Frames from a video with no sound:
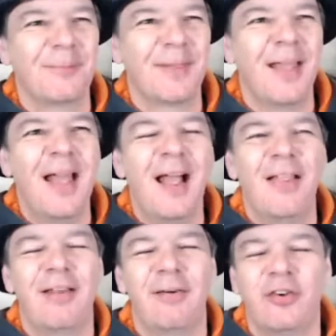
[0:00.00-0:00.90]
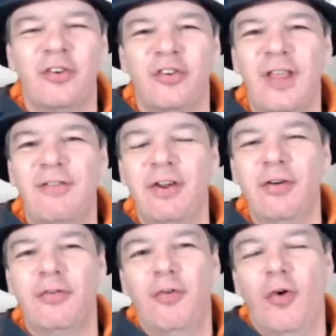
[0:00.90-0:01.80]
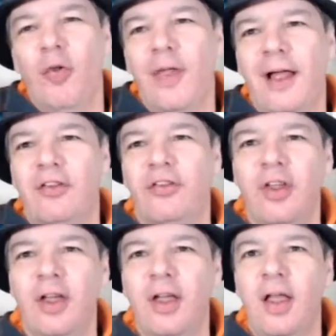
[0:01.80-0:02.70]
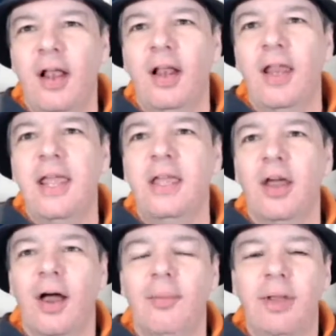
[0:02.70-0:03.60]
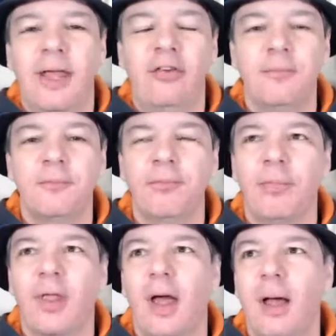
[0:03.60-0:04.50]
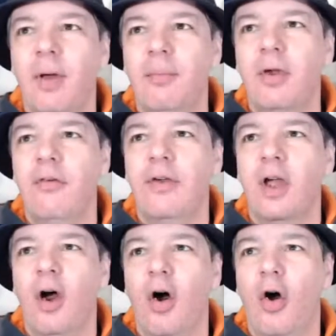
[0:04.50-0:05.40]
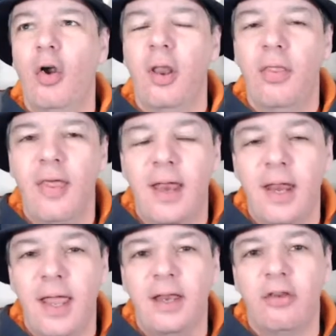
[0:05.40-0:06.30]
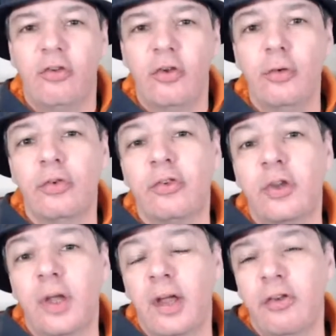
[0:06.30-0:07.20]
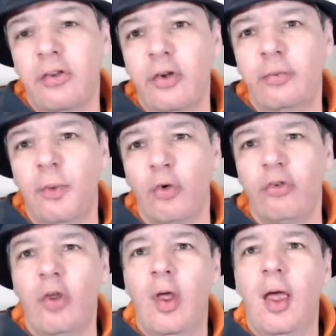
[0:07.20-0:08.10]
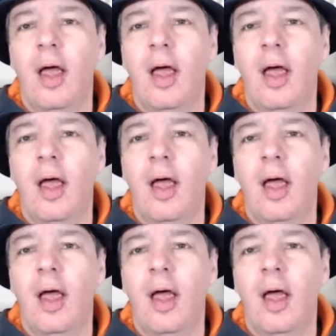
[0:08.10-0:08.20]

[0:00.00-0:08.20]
Thank you very much, Stephen, for that league update. Moving on then into snow sports.